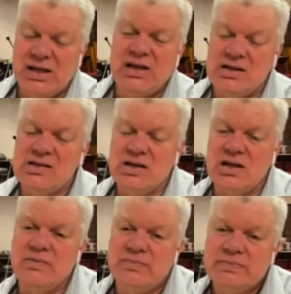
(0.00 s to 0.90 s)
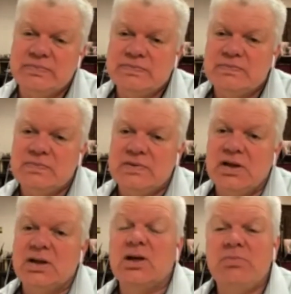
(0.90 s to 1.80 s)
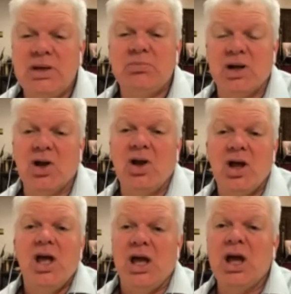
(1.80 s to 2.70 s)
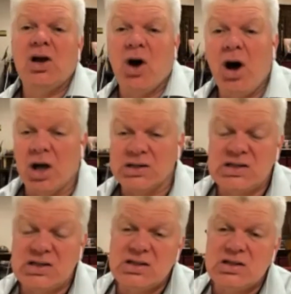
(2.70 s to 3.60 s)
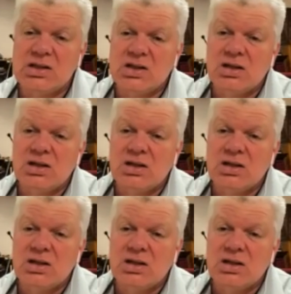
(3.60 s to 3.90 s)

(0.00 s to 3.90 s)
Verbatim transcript: easy. It's not commitment. It costs.